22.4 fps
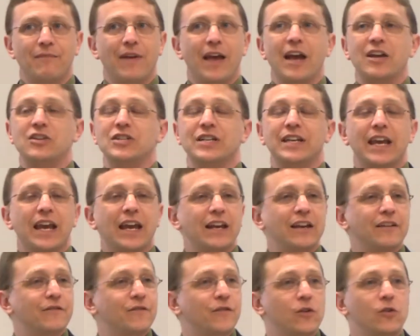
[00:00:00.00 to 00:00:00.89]

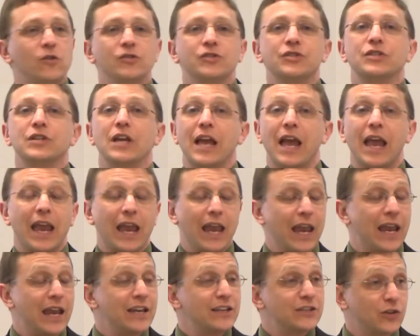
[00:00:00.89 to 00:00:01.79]
educating folks
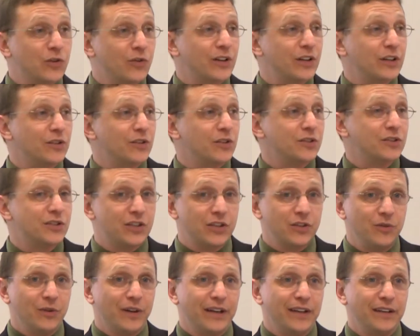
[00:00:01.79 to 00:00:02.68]
is critical
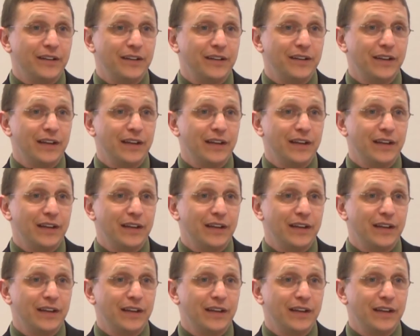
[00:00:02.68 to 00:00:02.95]
to it.